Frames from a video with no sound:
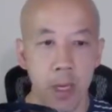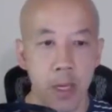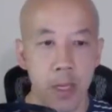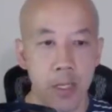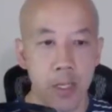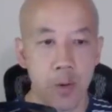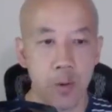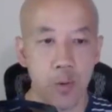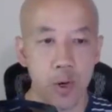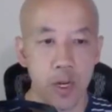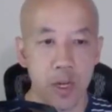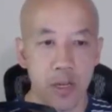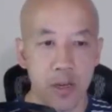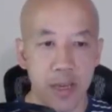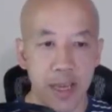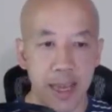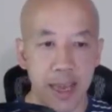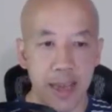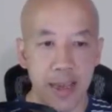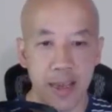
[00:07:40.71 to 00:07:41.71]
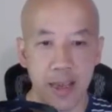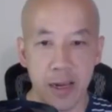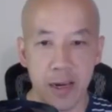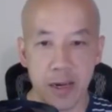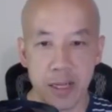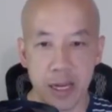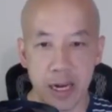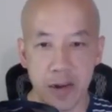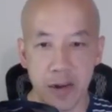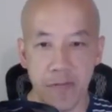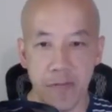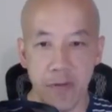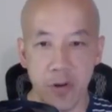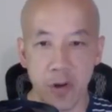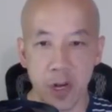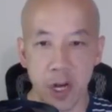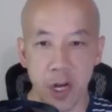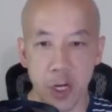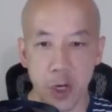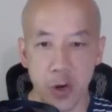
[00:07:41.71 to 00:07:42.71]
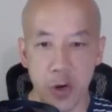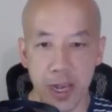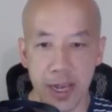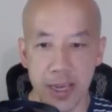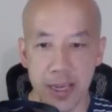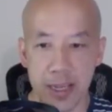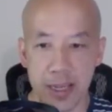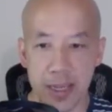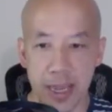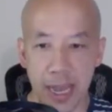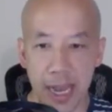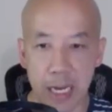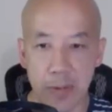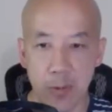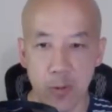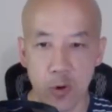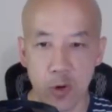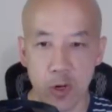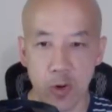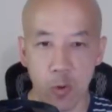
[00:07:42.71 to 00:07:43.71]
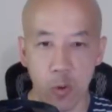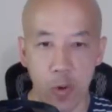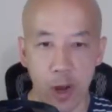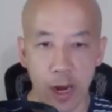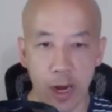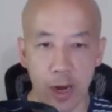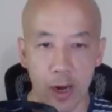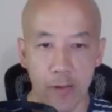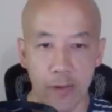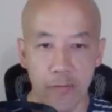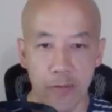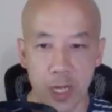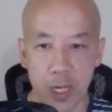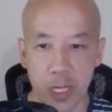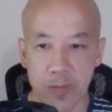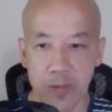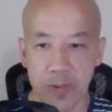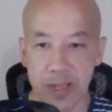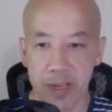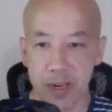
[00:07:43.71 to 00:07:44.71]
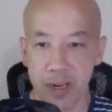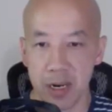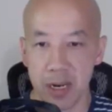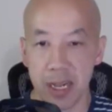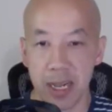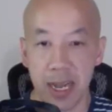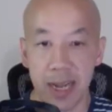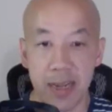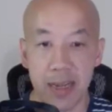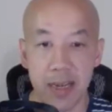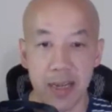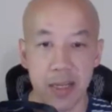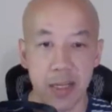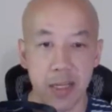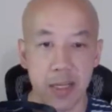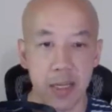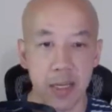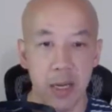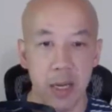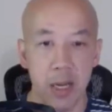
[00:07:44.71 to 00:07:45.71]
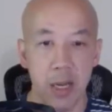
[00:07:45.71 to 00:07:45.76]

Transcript: So what you're looking at here is our phone call tracking dashboard, where for this particular client,